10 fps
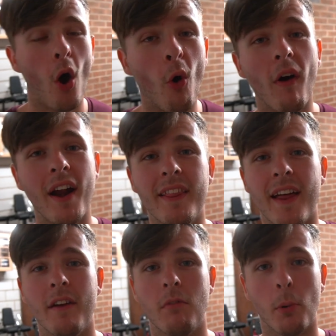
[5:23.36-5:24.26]
Alrighty
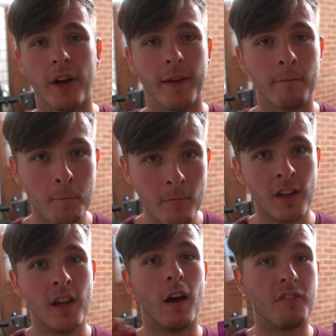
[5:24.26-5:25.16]
then everybody,
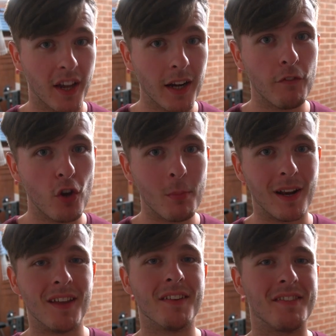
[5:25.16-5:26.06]
I've taken a few
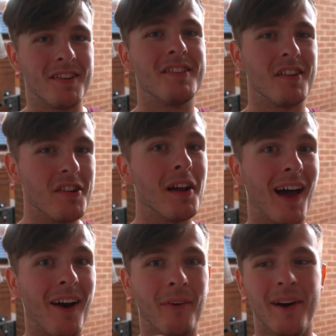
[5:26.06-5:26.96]
minutes just to chill
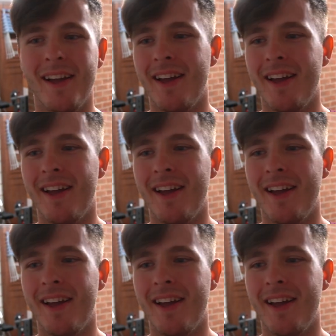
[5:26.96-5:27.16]
out,